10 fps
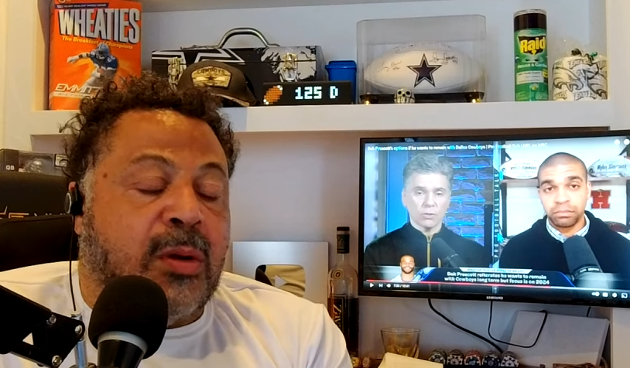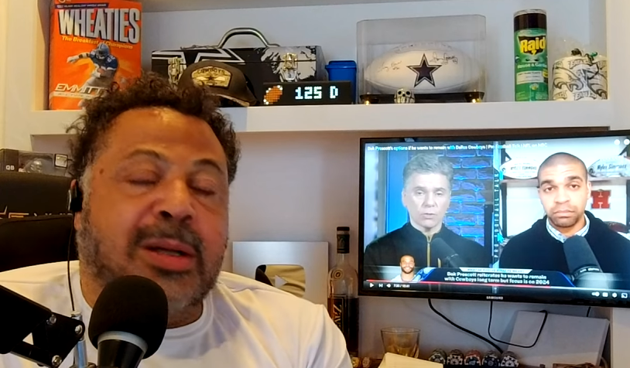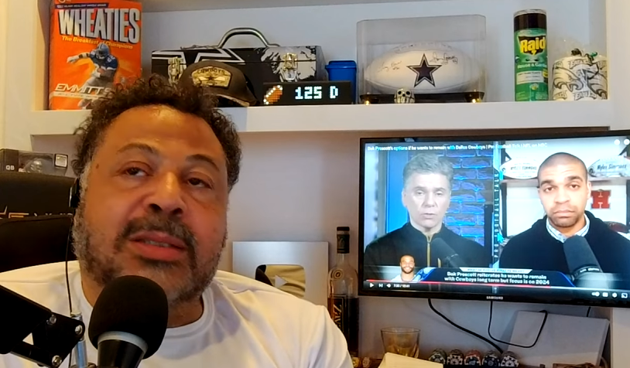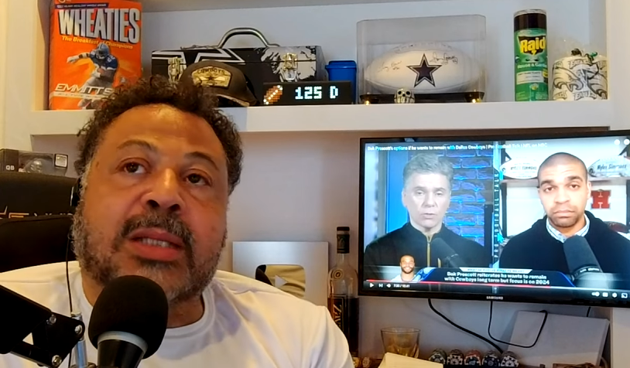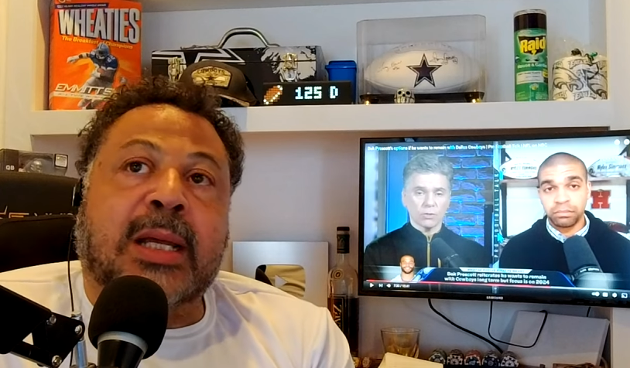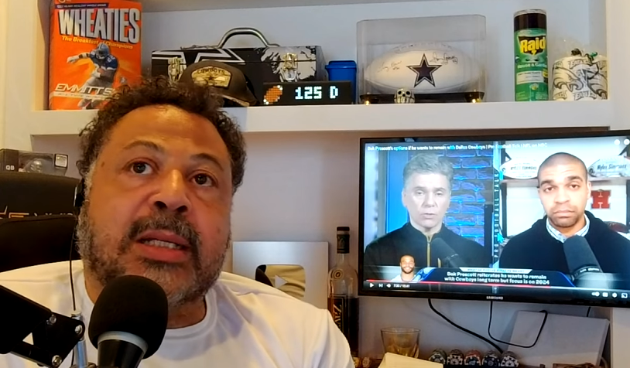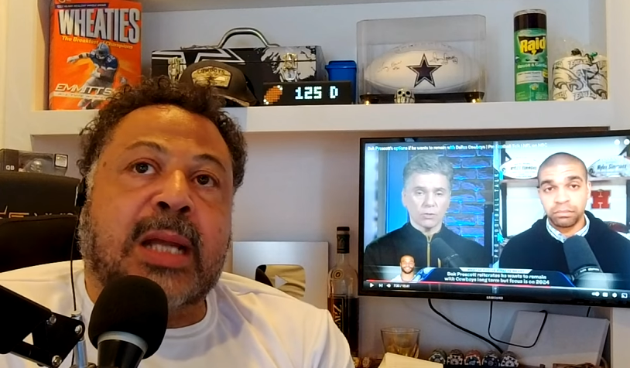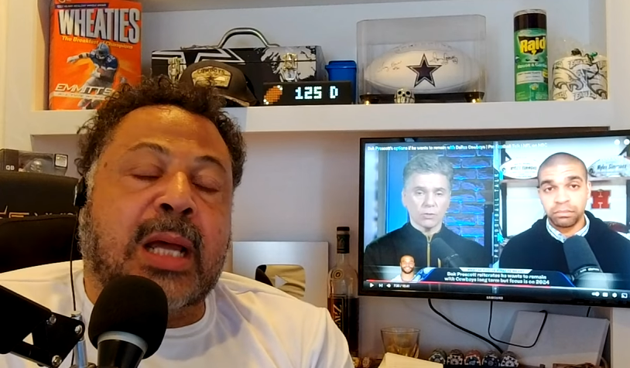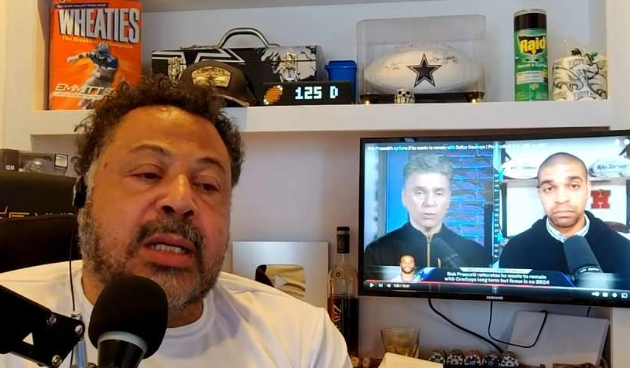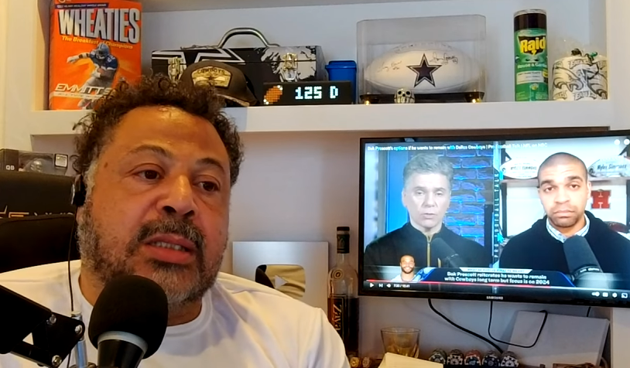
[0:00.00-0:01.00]
Speaker 1: he's had
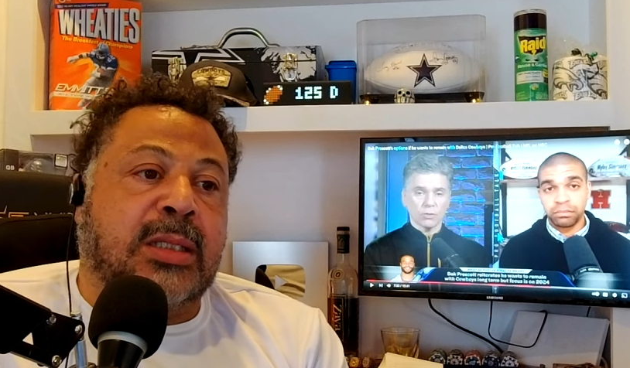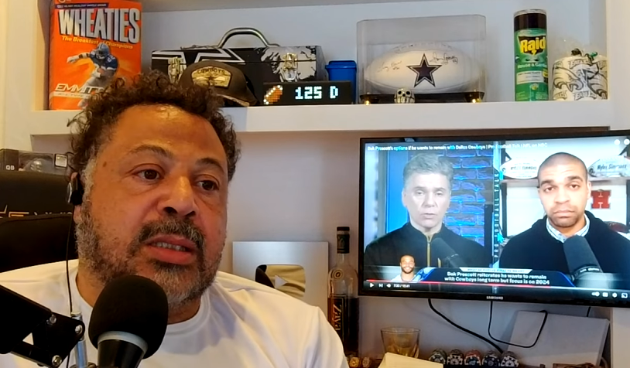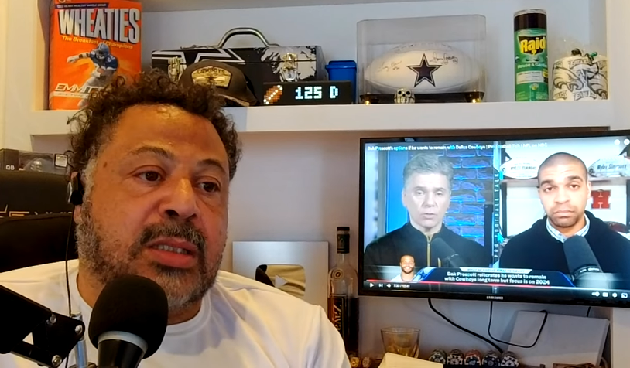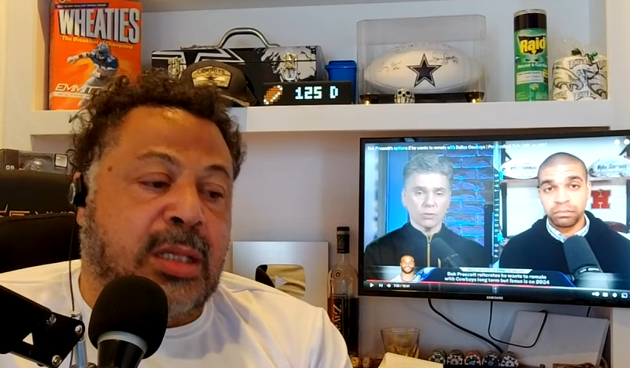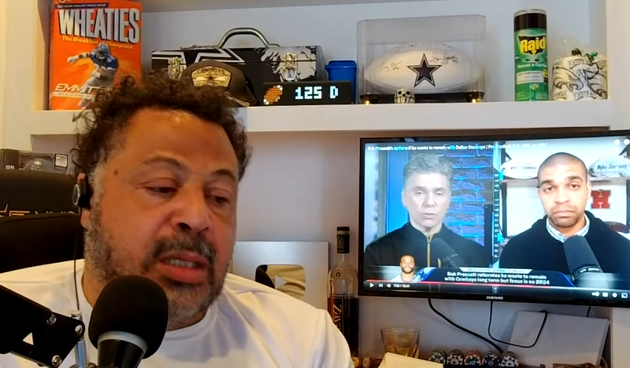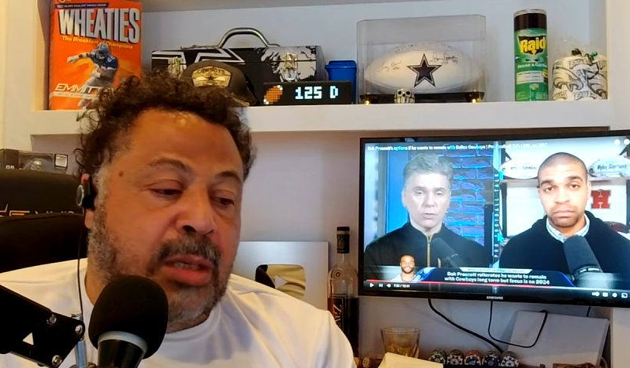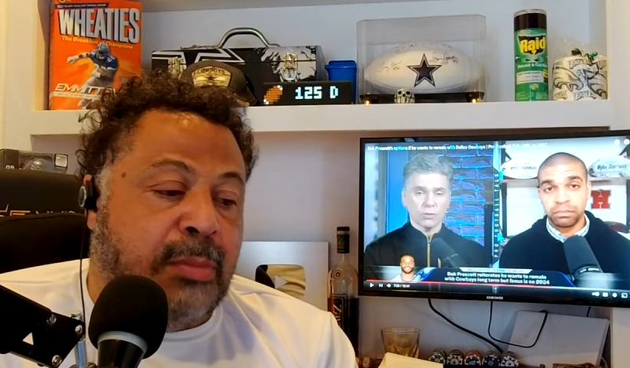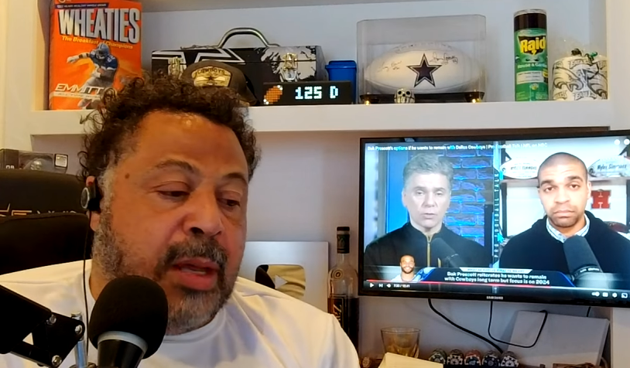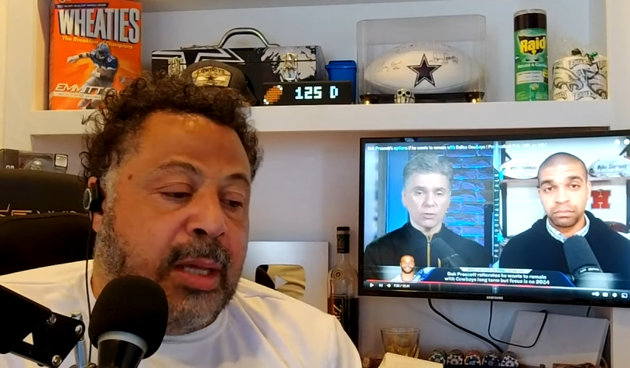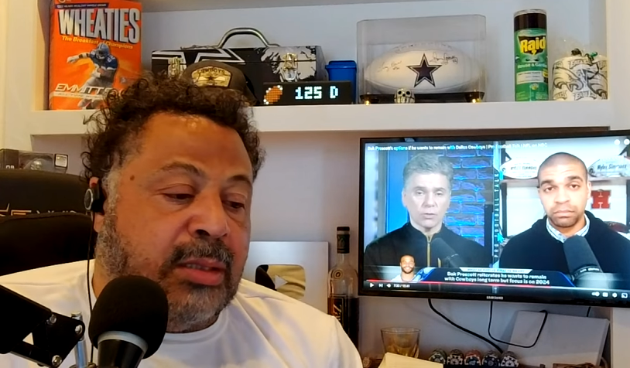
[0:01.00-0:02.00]
96 TD
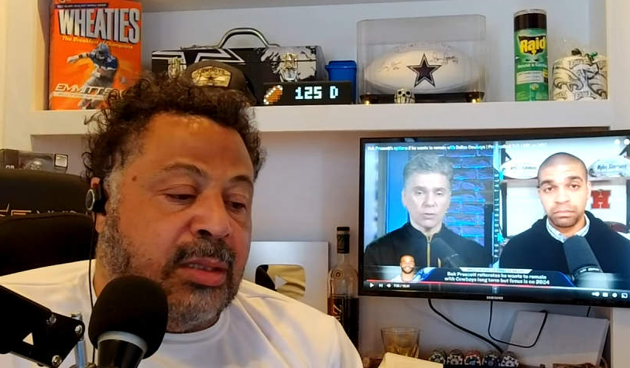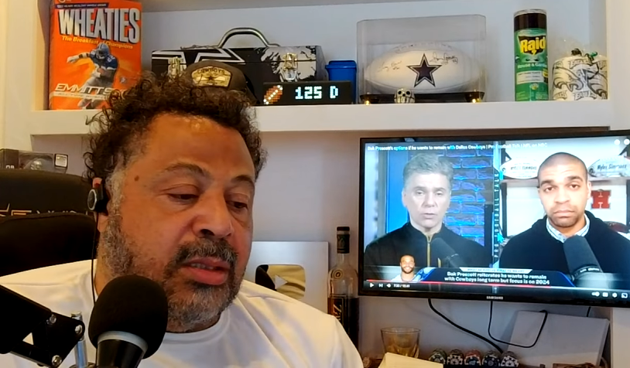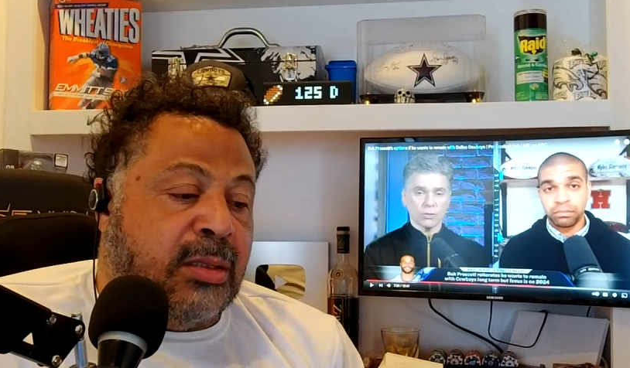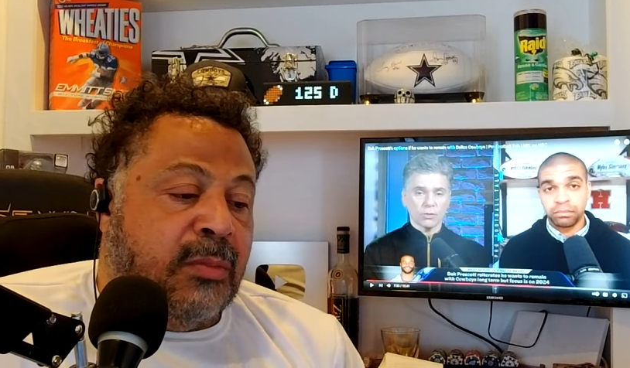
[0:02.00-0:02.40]
passes,